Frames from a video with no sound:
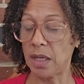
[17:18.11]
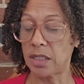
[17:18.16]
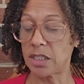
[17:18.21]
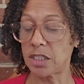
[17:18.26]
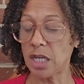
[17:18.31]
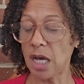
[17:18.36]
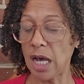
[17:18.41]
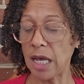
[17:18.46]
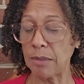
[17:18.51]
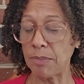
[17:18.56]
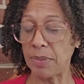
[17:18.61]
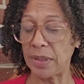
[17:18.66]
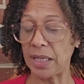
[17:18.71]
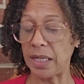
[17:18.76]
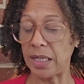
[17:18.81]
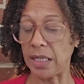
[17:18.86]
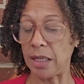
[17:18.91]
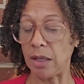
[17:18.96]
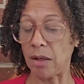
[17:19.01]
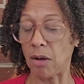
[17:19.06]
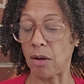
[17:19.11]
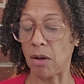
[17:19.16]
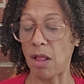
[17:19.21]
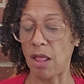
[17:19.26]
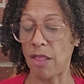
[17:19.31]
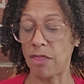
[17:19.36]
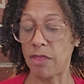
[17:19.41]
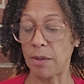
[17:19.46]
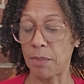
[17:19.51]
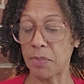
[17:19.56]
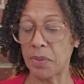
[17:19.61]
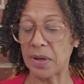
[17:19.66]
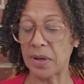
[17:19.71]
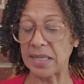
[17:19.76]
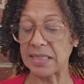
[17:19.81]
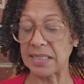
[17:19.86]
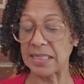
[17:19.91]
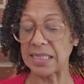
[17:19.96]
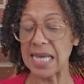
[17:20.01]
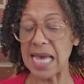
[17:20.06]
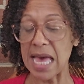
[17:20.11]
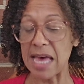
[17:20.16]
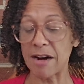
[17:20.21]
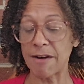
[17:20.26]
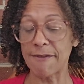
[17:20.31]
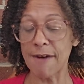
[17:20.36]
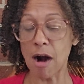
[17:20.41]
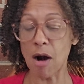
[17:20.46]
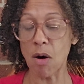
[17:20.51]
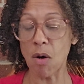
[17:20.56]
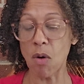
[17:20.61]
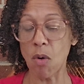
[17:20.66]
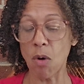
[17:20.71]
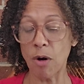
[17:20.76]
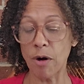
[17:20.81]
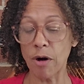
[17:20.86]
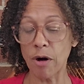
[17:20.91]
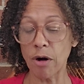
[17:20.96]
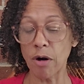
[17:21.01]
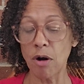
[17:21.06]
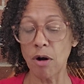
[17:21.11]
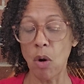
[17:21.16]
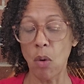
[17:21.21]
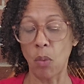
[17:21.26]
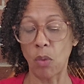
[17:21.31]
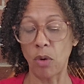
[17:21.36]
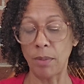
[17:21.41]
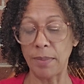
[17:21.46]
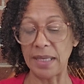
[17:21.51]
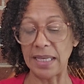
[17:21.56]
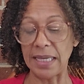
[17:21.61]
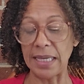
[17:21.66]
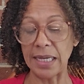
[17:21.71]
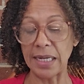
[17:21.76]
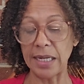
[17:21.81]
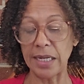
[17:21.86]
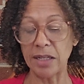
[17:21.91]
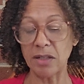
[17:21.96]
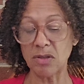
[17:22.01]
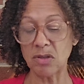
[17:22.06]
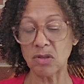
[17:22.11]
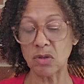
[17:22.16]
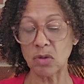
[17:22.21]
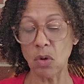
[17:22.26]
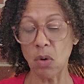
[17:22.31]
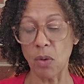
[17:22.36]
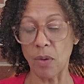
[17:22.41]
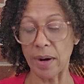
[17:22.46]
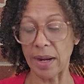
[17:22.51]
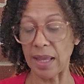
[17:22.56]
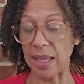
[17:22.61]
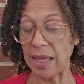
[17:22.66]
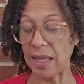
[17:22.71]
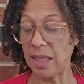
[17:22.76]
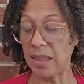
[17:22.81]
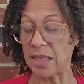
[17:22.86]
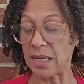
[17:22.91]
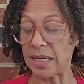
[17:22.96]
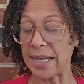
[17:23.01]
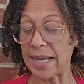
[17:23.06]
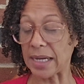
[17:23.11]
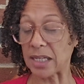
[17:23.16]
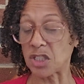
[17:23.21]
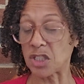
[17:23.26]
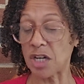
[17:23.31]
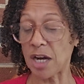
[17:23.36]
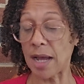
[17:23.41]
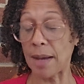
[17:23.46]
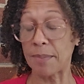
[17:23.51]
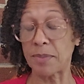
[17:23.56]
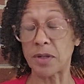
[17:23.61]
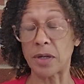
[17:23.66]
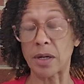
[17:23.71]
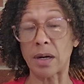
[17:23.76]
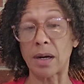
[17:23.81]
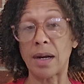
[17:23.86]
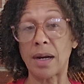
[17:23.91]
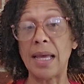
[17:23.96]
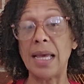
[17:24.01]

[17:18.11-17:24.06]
Jon Peniel, the present head of our order, will begin his story in the next chapter.